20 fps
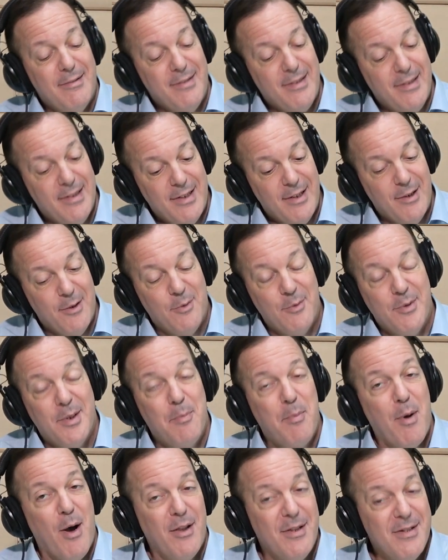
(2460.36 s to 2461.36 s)

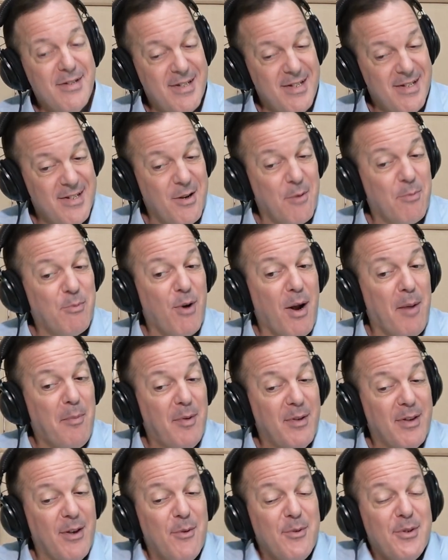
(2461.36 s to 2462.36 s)
the policies are
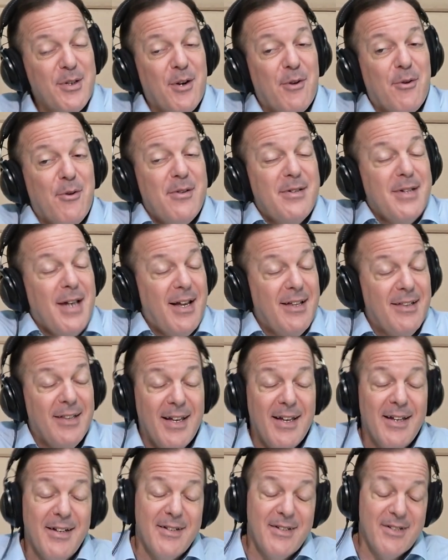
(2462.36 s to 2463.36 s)
probably going to hurt
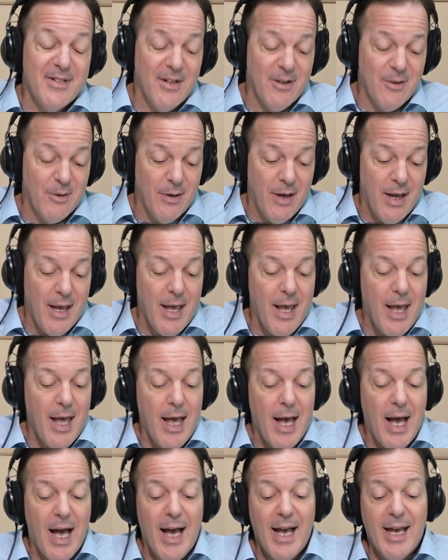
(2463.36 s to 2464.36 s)
Thailand, so
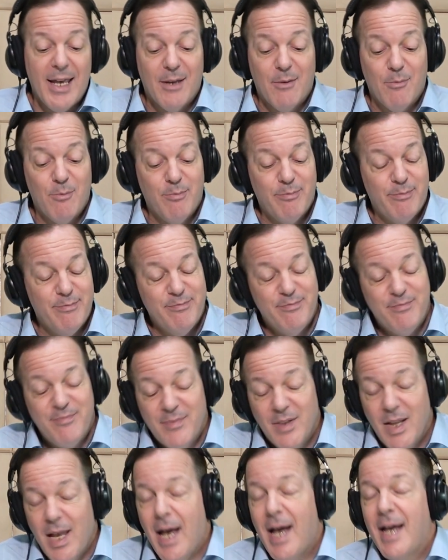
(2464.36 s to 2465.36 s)

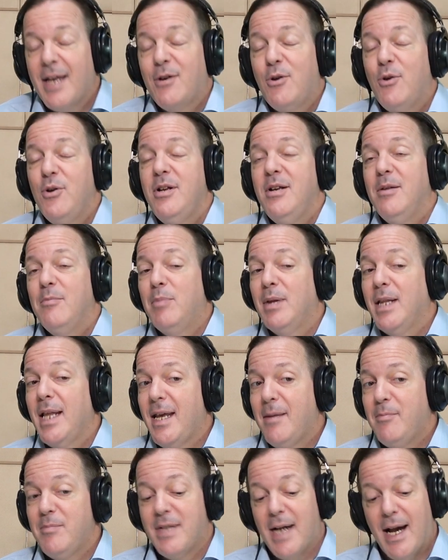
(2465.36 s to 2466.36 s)
I couldn't
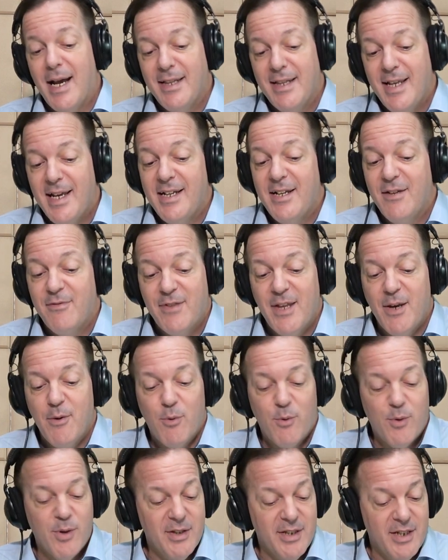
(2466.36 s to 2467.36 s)
blame Thailand if they
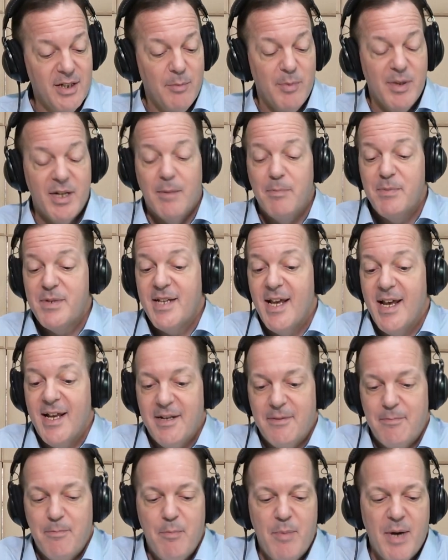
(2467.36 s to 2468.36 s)
were a little bit upset
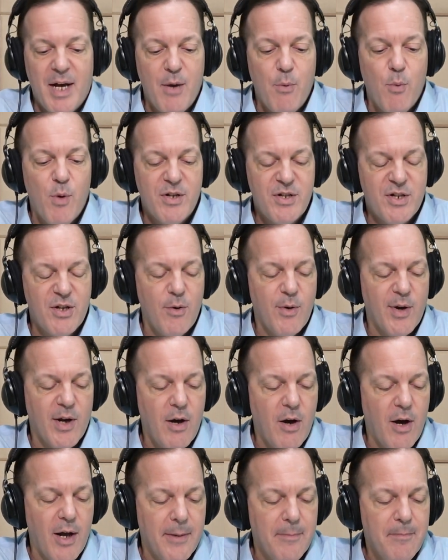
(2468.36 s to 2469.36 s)
by what's
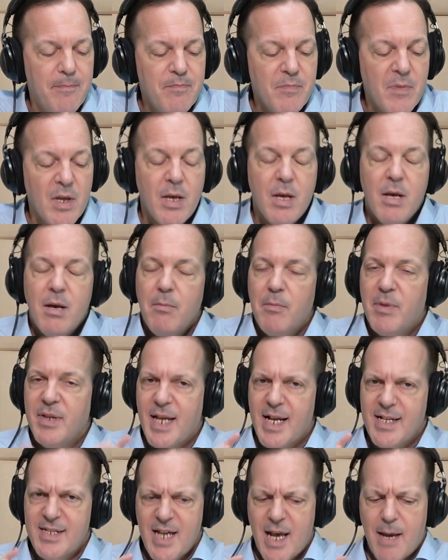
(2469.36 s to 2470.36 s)
going on. But
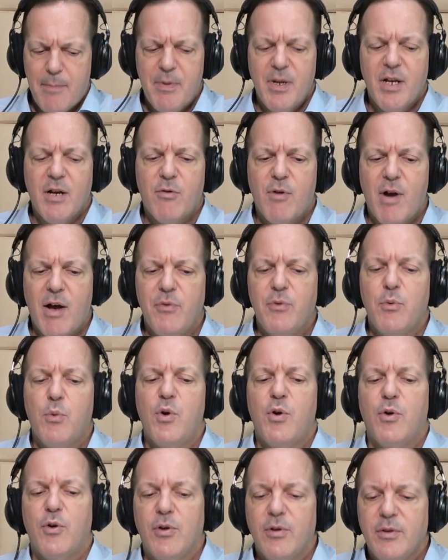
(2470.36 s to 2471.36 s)
that's happening around the
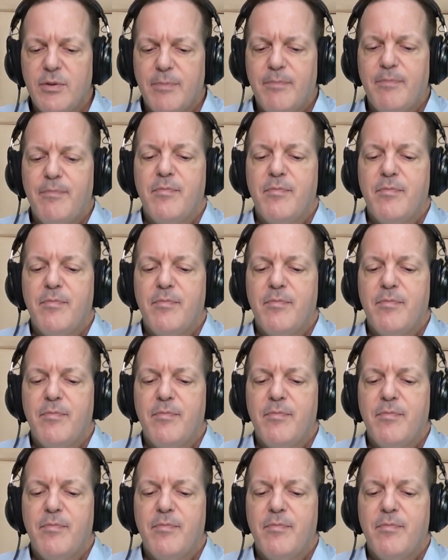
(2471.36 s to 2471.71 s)
world.